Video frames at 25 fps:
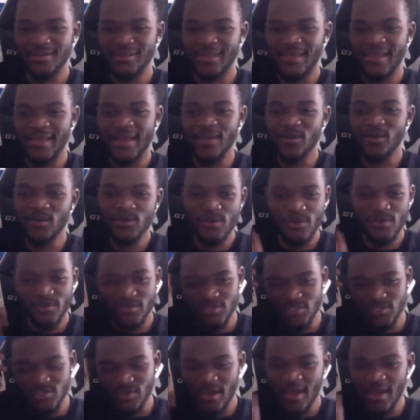Like I know you
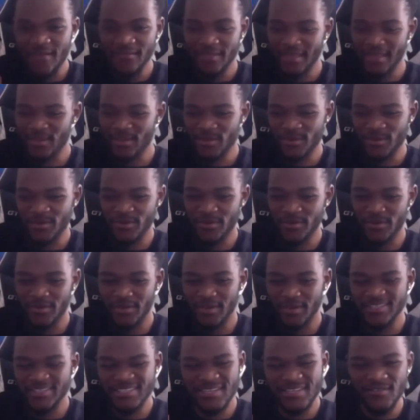try, like
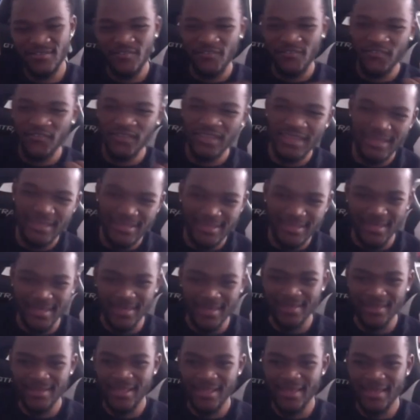it's
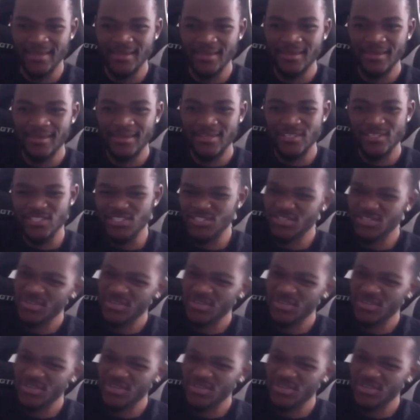conflicting. Like should